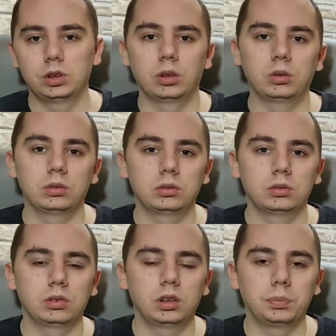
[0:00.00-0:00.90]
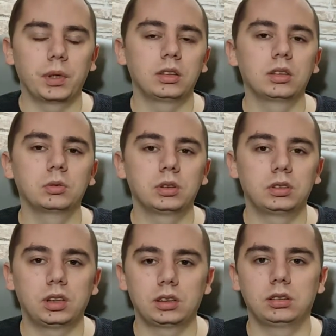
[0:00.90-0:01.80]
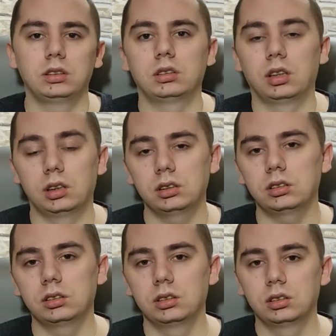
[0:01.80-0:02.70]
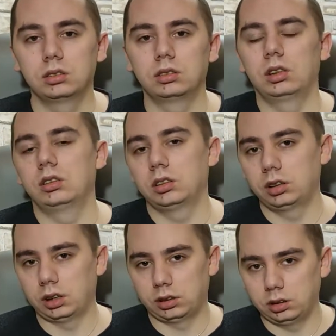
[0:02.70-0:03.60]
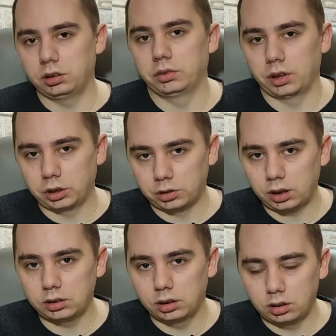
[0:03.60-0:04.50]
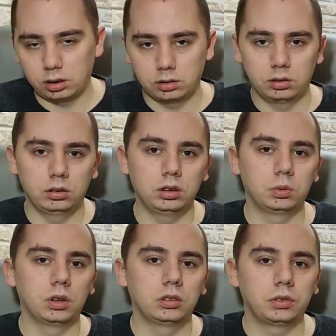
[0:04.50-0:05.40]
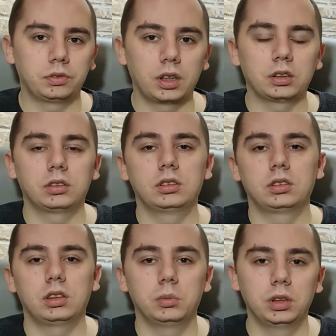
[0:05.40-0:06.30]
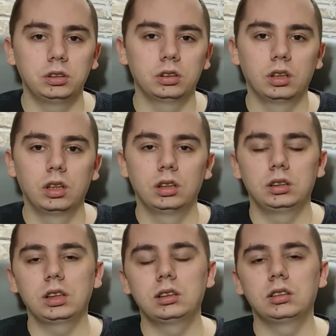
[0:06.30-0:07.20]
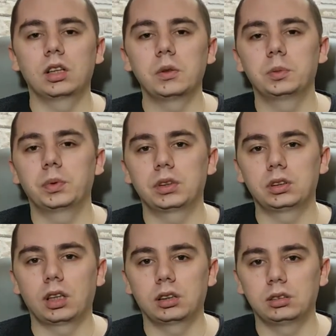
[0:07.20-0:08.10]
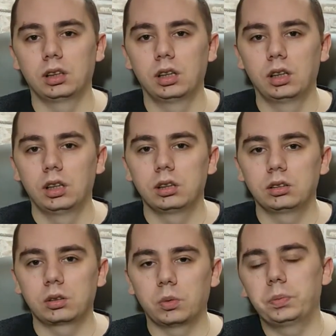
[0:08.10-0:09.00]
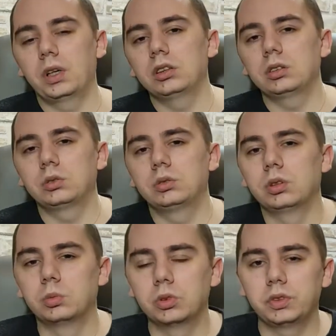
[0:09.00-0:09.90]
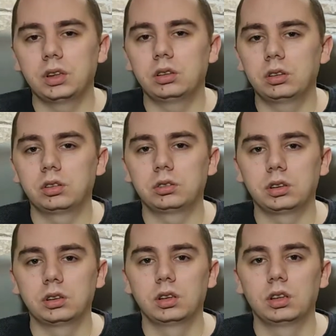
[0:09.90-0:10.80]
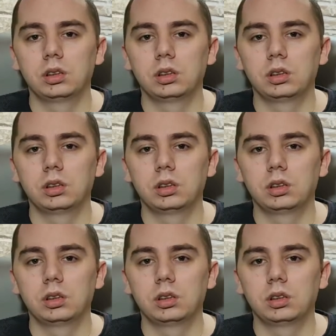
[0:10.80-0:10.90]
So a panel with 60 Hz and a 60 refresh rate, it will refresh its image 60 times per second. Compare it to the movie industry.